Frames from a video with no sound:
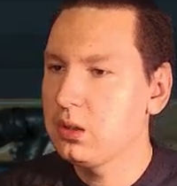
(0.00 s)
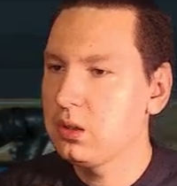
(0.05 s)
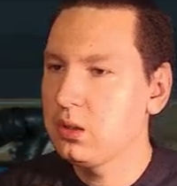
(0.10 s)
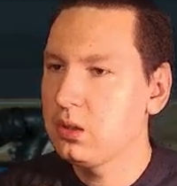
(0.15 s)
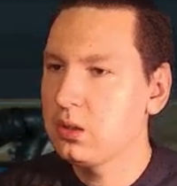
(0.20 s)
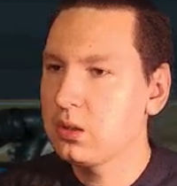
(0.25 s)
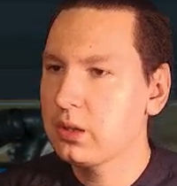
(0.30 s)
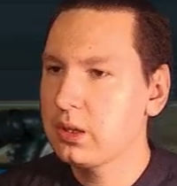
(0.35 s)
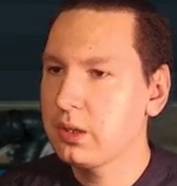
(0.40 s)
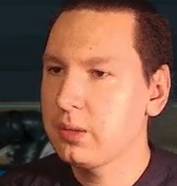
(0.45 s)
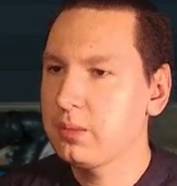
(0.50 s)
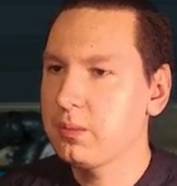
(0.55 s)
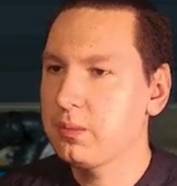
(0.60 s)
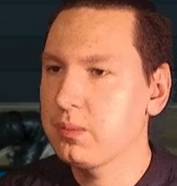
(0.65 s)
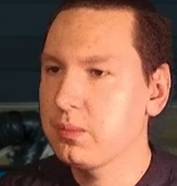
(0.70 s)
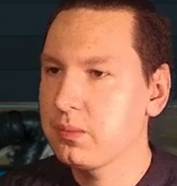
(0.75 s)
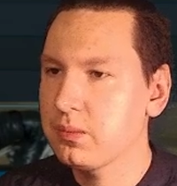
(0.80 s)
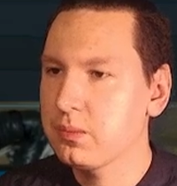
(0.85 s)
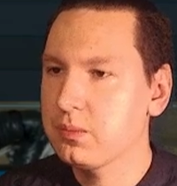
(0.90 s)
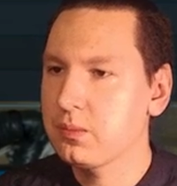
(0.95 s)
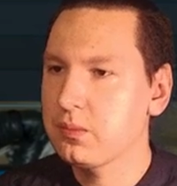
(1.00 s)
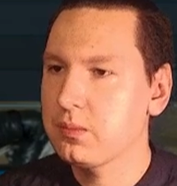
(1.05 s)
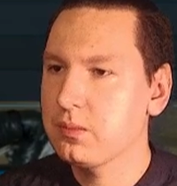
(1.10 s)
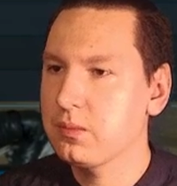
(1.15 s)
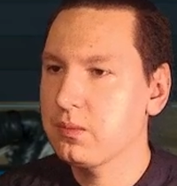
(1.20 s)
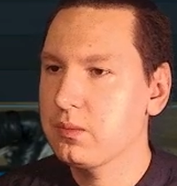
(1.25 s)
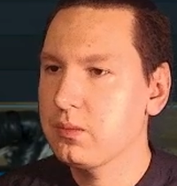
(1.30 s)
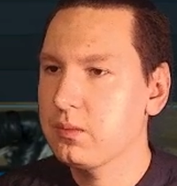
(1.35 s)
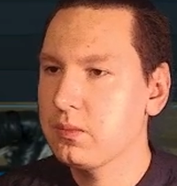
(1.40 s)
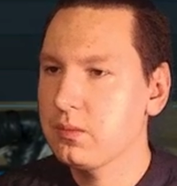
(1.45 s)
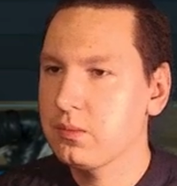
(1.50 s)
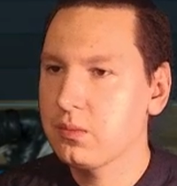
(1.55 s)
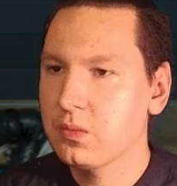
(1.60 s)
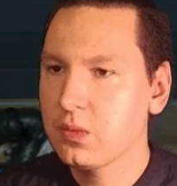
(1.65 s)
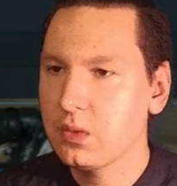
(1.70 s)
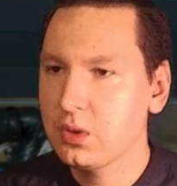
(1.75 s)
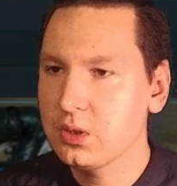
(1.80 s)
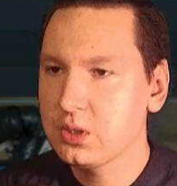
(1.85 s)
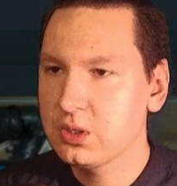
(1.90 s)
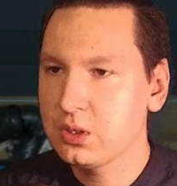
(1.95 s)
Okay.
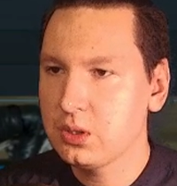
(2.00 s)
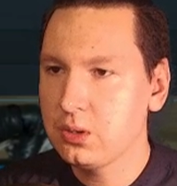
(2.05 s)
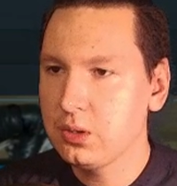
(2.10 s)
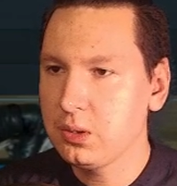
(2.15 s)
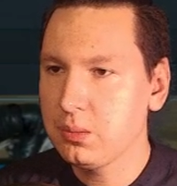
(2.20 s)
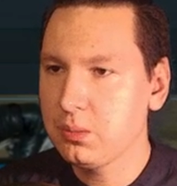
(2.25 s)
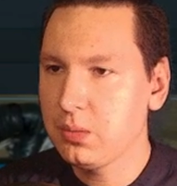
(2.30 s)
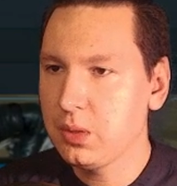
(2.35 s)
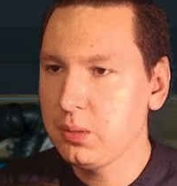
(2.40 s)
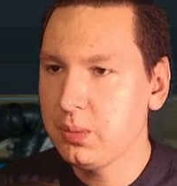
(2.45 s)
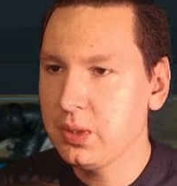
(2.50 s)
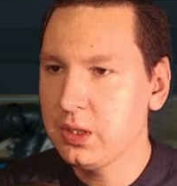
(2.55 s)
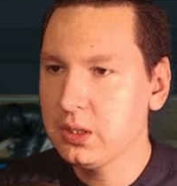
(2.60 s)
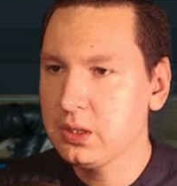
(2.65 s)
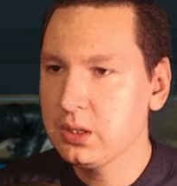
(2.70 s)
Sorry, my bad.